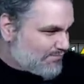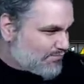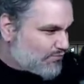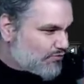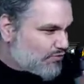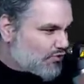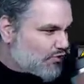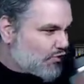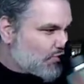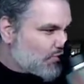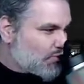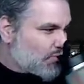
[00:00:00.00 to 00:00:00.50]

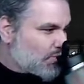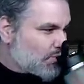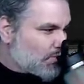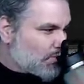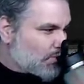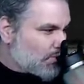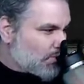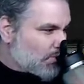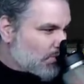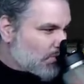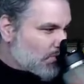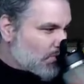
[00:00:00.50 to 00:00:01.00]
Is Mike the
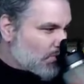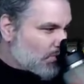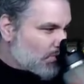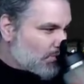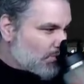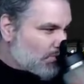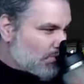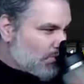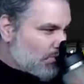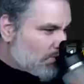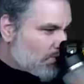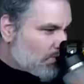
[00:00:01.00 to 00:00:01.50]
reason why
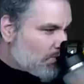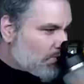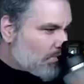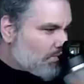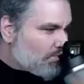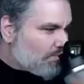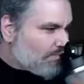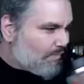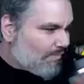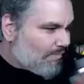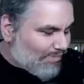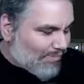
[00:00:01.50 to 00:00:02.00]
Frank is
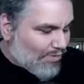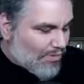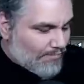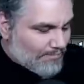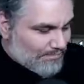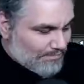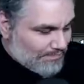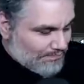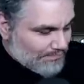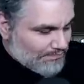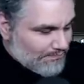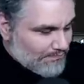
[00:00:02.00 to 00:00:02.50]
gray? Mm.
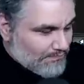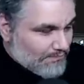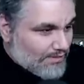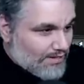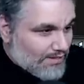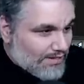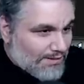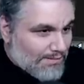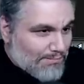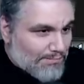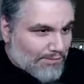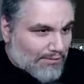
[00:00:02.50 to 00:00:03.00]

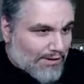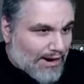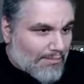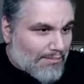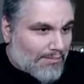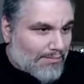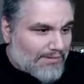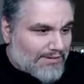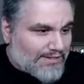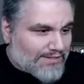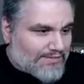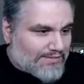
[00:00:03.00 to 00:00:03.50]

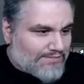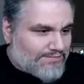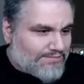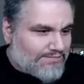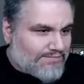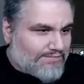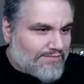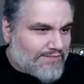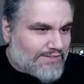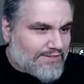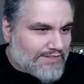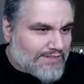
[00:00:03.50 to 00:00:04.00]
Probably. Wow, that's a
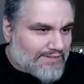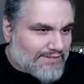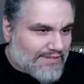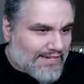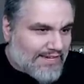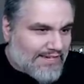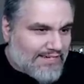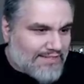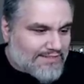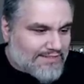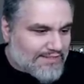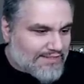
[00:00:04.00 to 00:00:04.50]
good one. Oh,
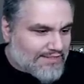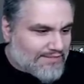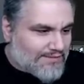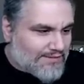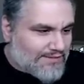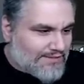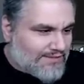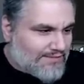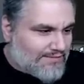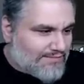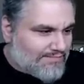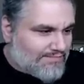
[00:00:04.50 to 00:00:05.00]
that is a good
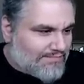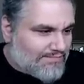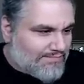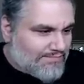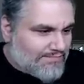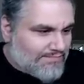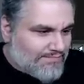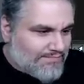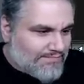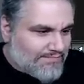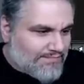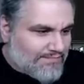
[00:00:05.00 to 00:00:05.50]
one.
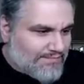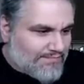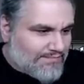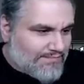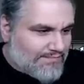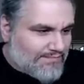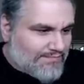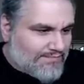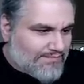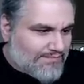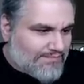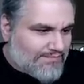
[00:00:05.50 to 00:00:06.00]

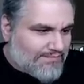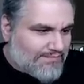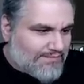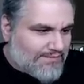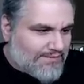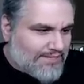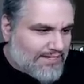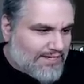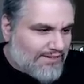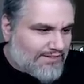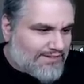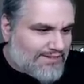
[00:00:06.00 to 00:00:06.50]

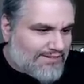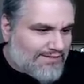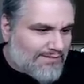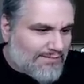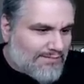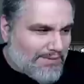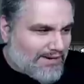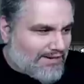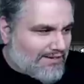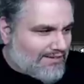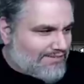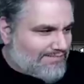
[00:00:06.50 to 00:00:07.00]
You know it's
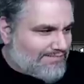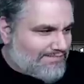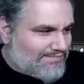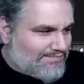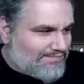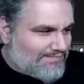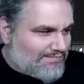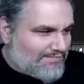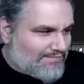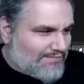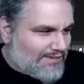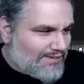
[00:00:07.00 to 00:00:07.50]
even better?
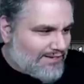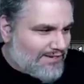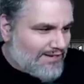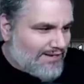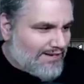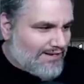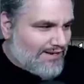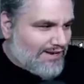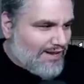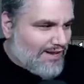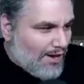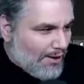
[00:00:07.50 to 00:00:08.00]

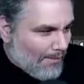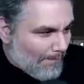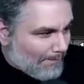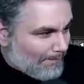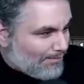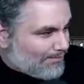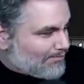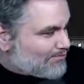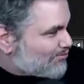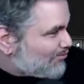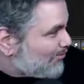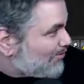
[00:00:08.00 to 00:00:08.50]

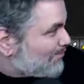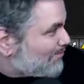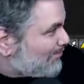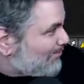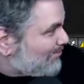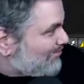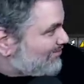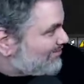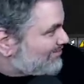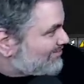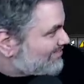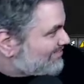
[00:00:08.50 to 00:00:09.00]

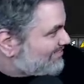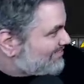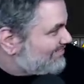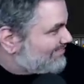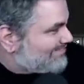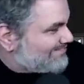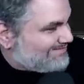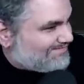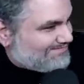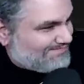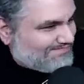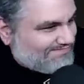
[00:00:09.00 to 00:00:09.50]
Bazorpals.
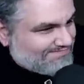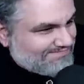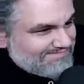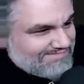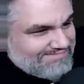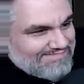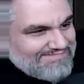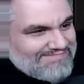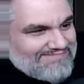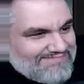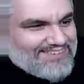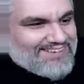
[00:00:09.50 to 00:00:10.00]

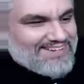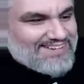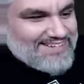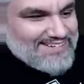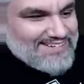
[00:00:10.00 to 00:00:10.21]
No.